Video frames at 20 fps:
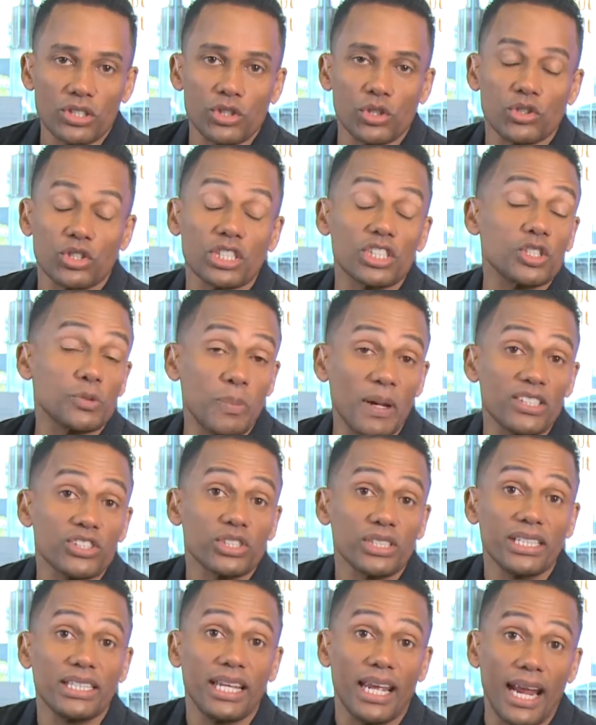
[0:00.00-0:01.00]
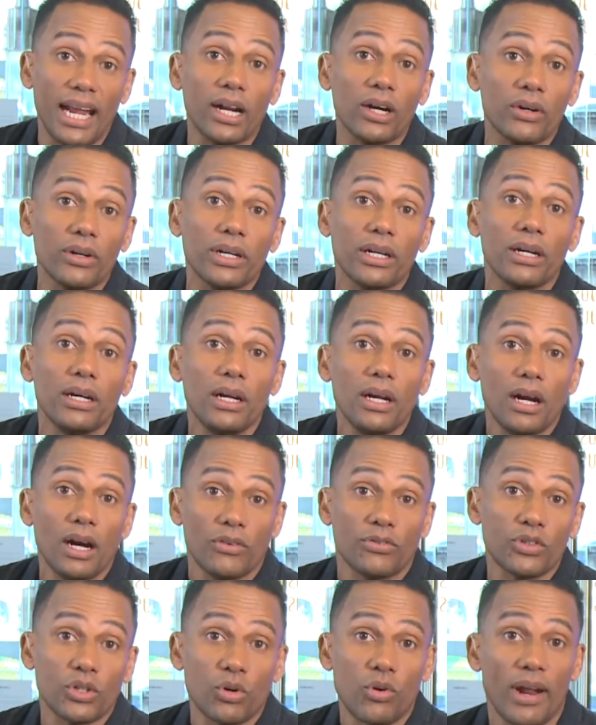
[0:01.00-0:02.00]
issues, especially in the area
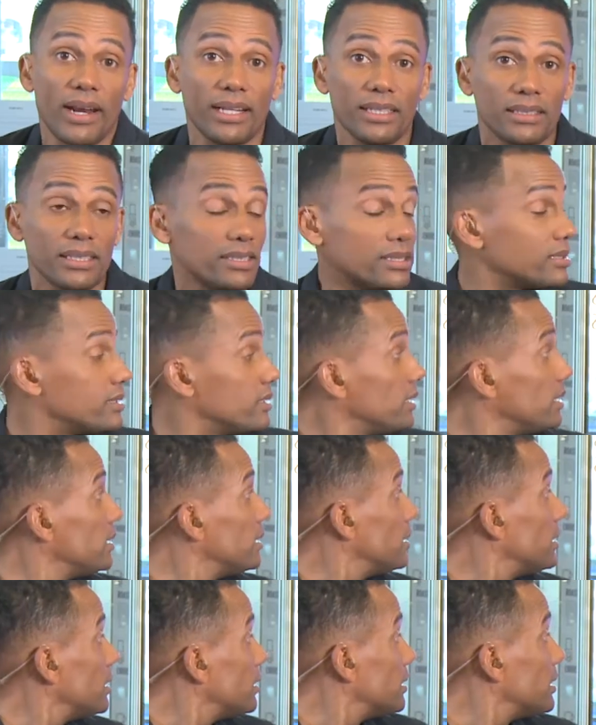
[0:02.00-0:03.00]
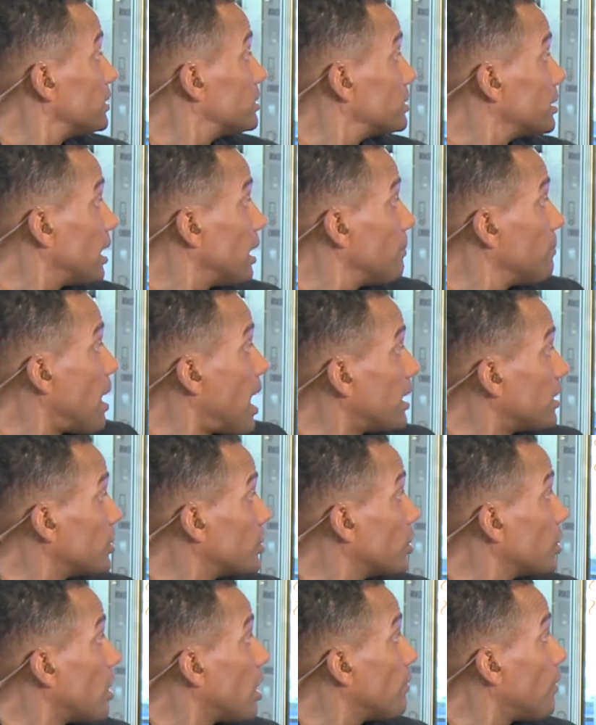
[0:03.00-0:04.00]
of credit. This
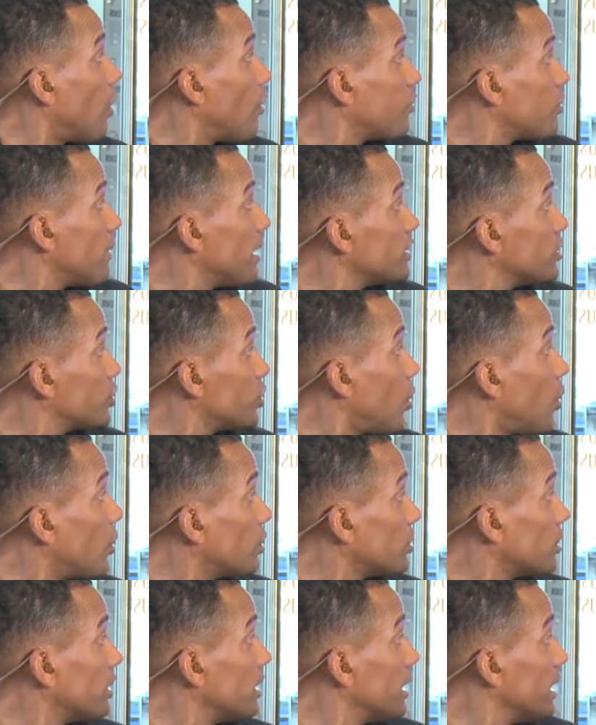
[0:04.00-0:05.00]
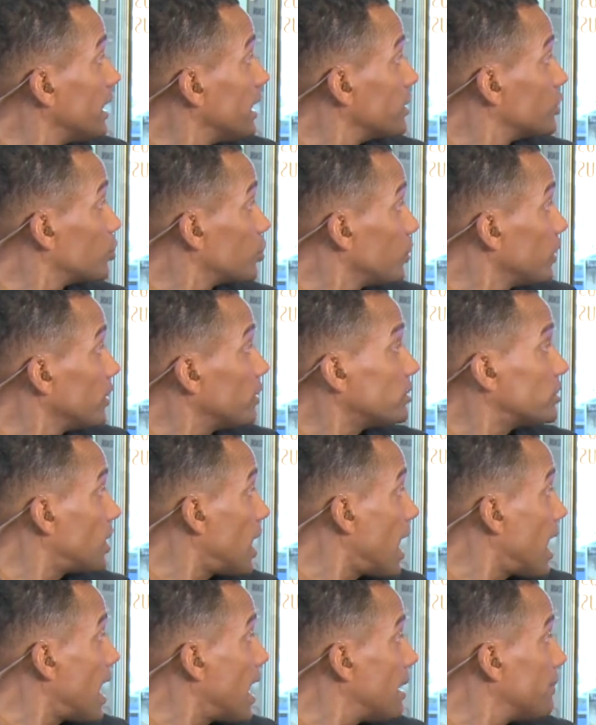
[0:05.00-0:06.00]
monitor over my shoulder is
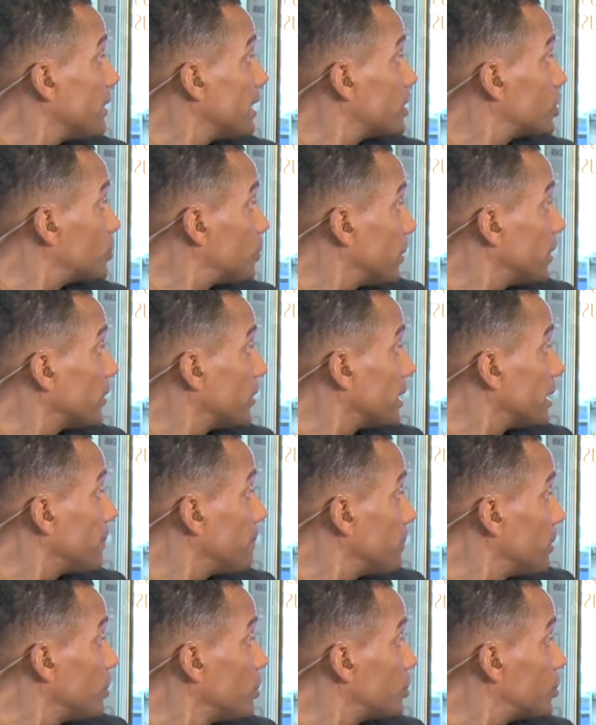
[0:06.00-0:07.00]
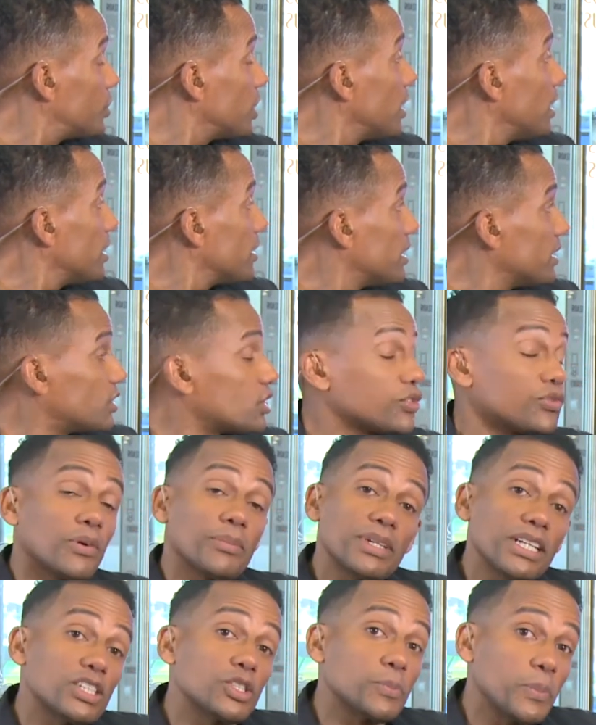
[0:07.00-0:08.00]
real-time Experian Boost. This is
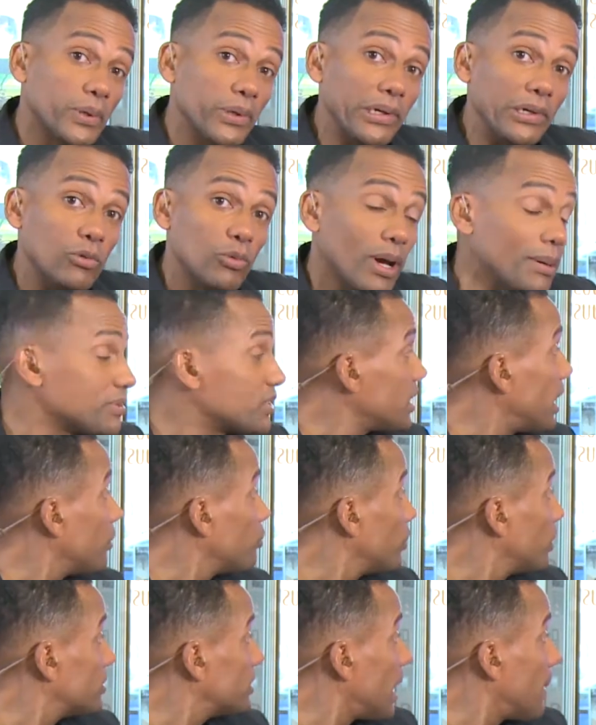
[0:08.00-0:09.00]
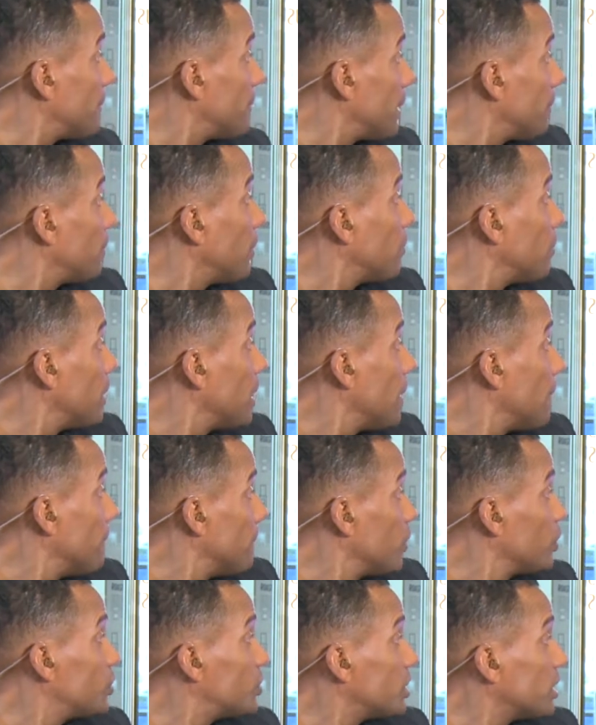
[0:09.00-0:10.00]
from the Experian website, real-time. People
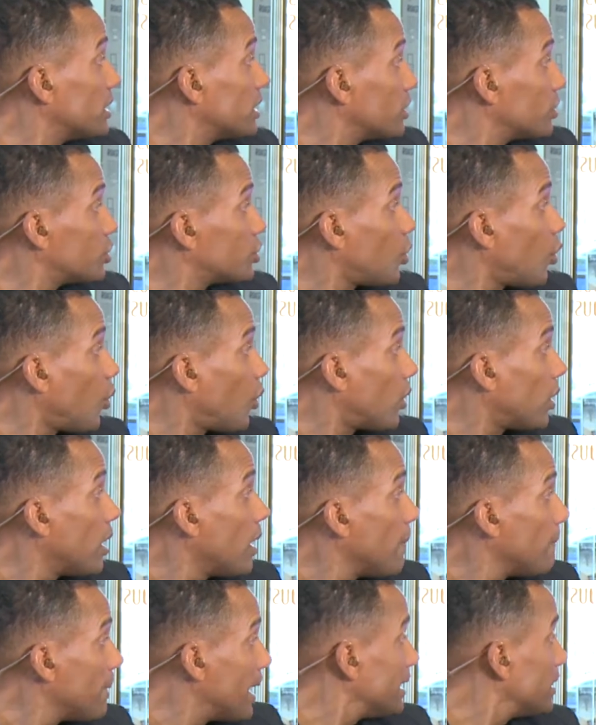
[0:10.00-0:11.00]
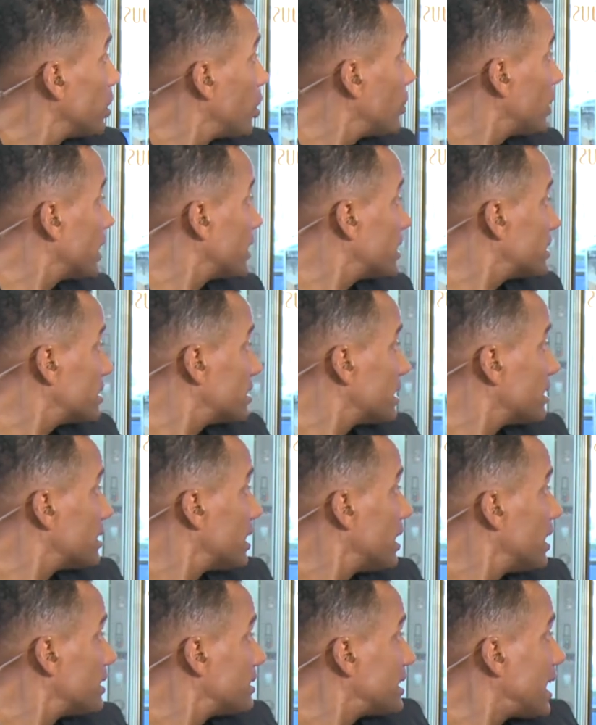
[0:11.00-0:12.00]
boosting their score by loading, and this is a
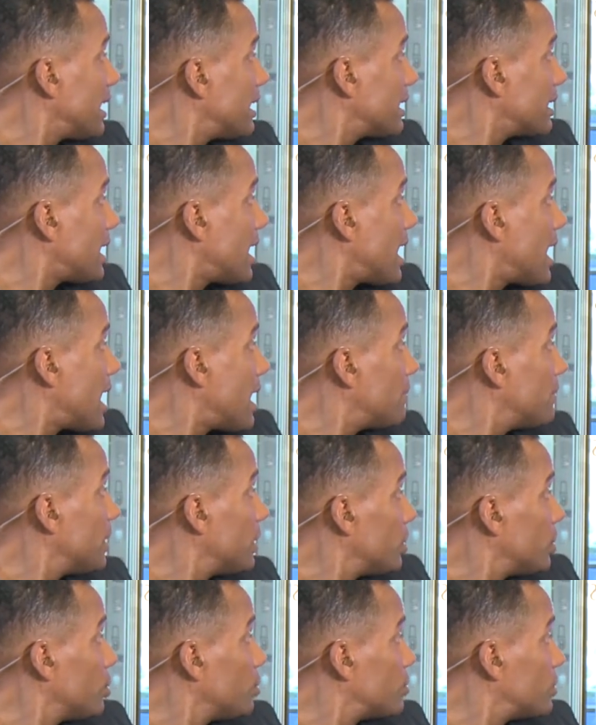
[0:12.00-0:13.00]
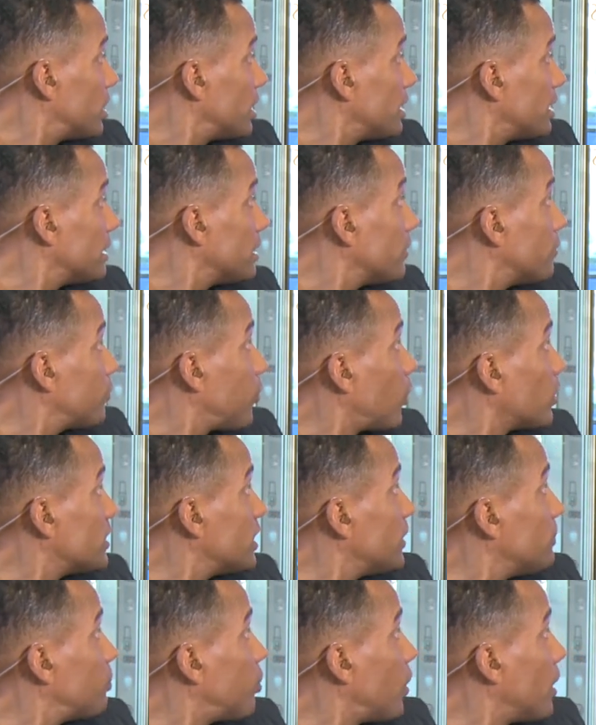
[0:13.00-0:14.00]
telecom utility,
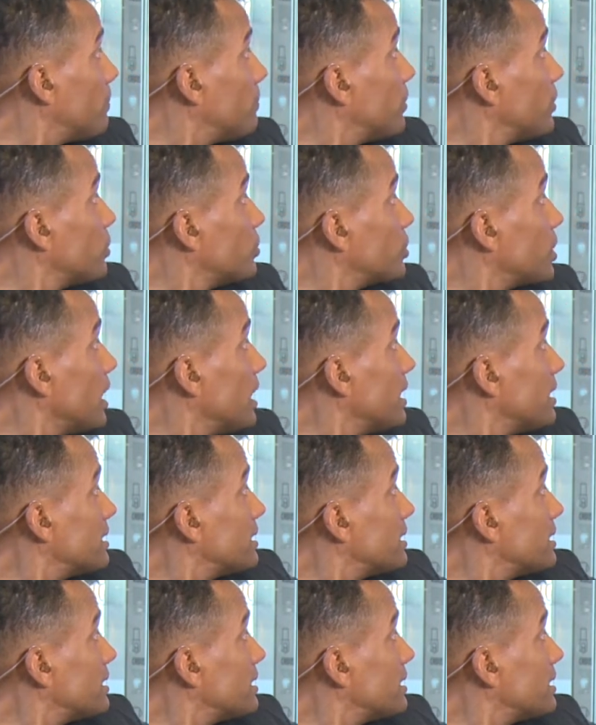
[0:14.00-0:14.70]
14-point boost.